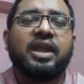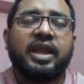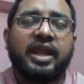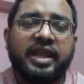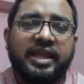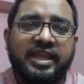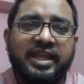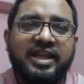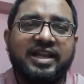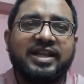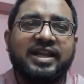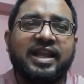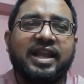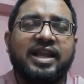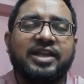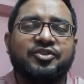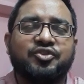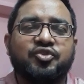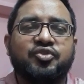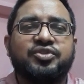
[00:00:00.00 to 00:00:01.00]
again
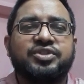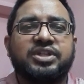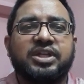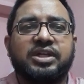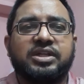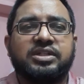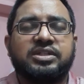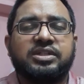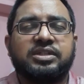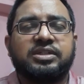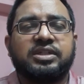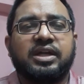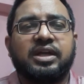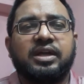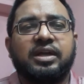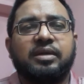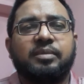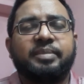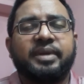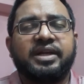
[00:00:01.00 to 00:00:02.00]
exhausted
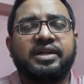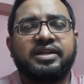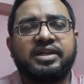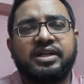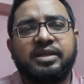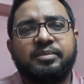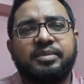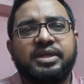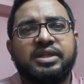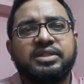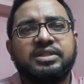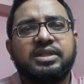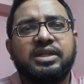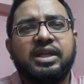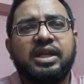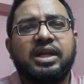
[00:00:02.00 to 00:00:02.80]
the pancreatic beta cell,